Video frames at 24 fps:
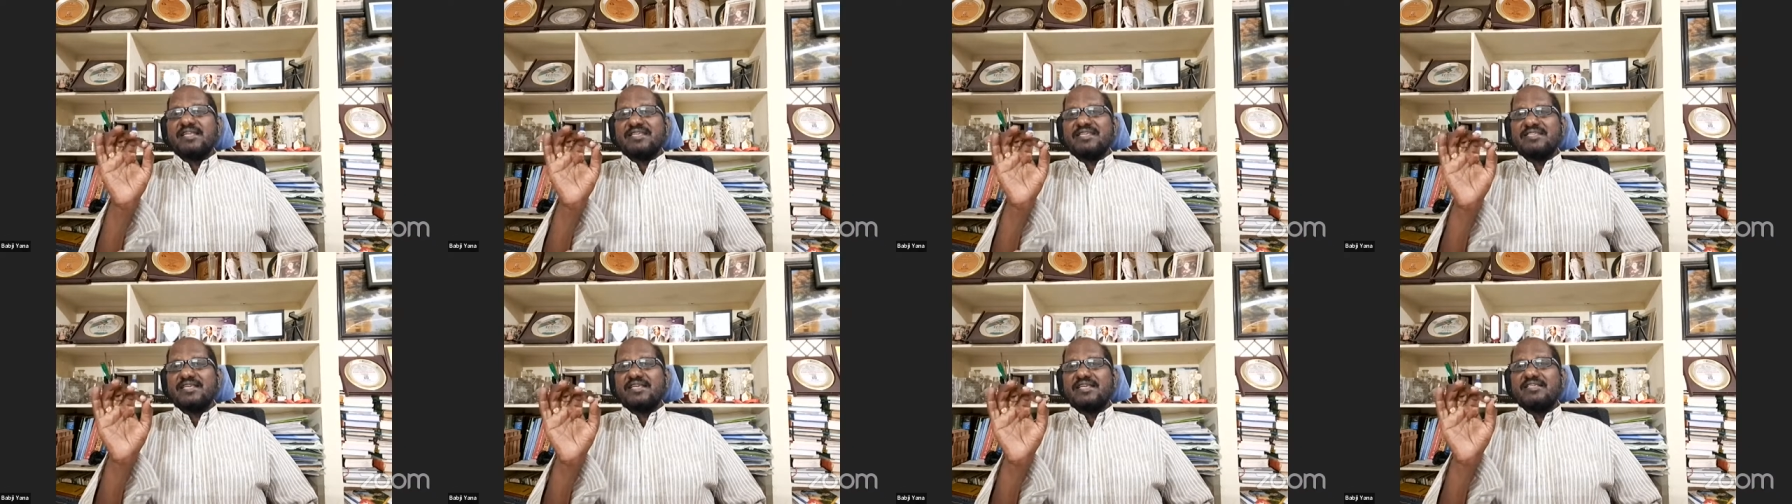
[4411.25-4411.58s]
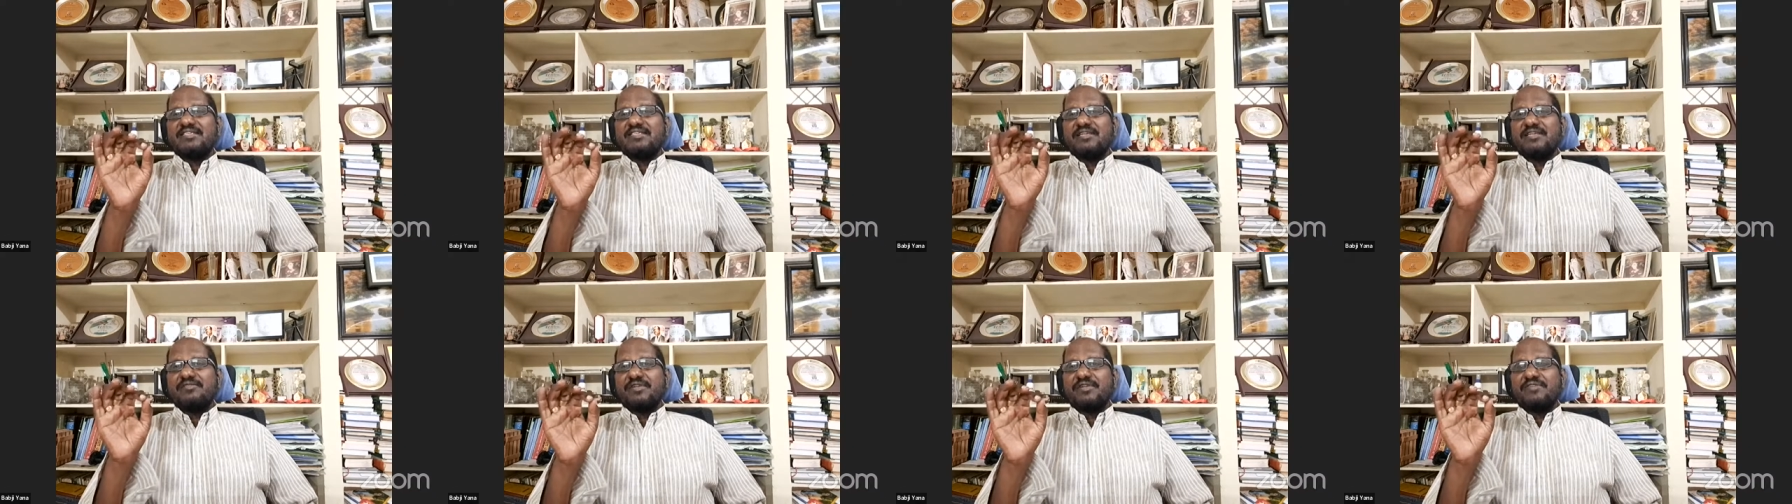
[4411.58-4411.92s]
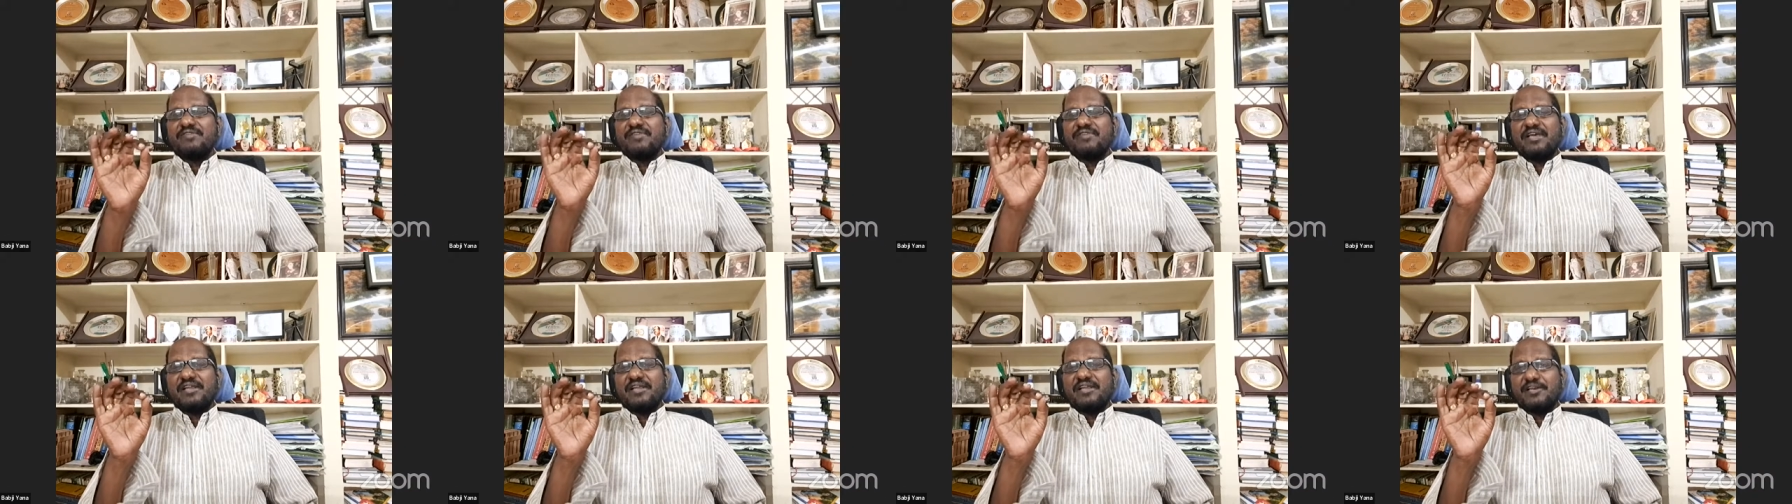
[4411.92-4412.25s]
deserts,
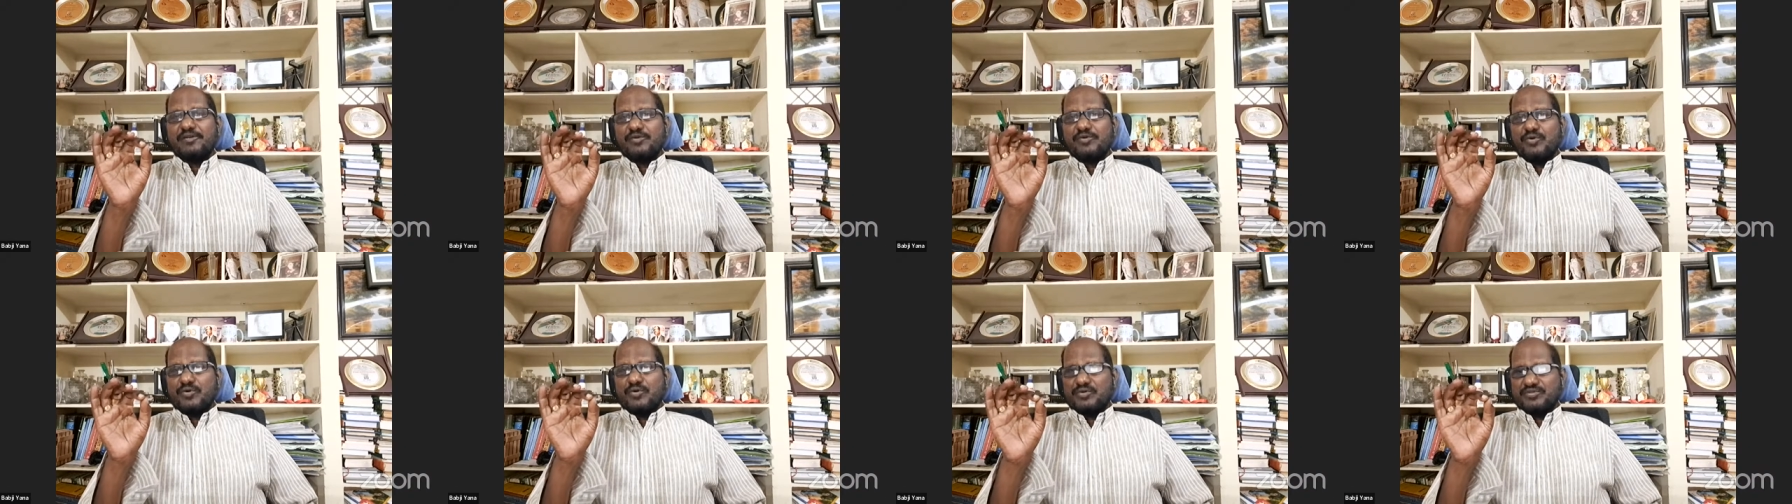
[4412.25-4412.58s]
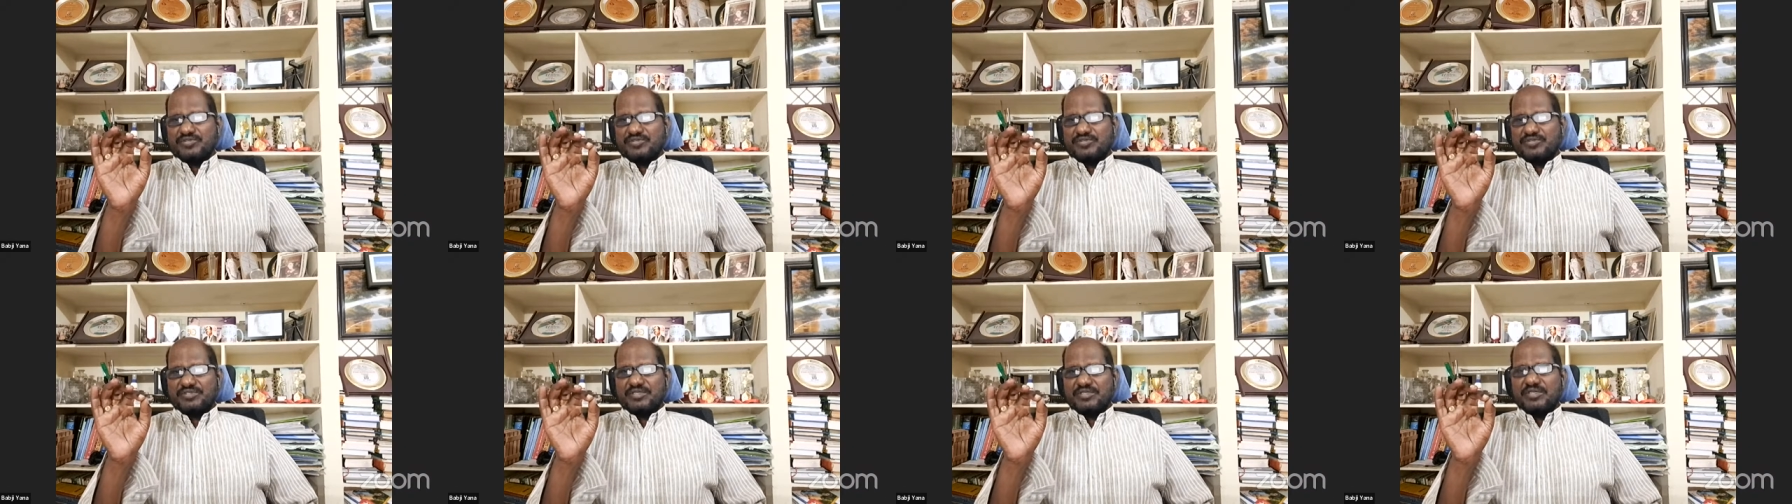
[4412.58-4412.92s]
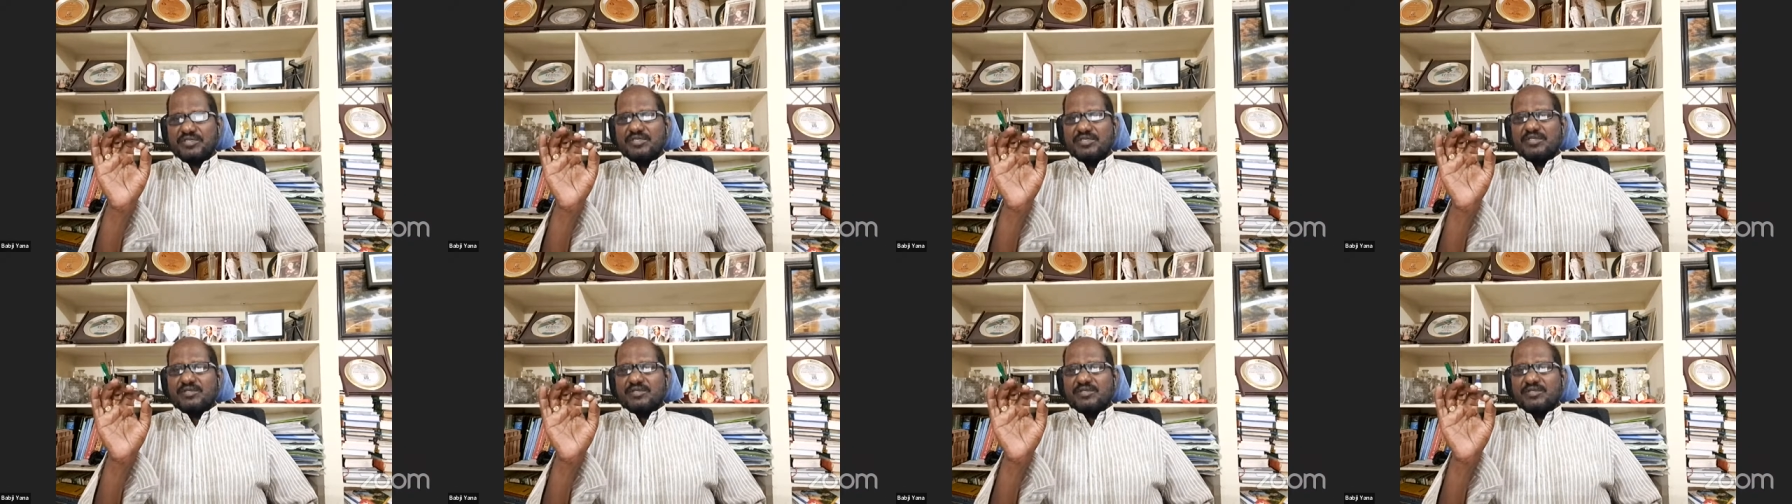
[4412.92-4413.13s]
everywhere it goes.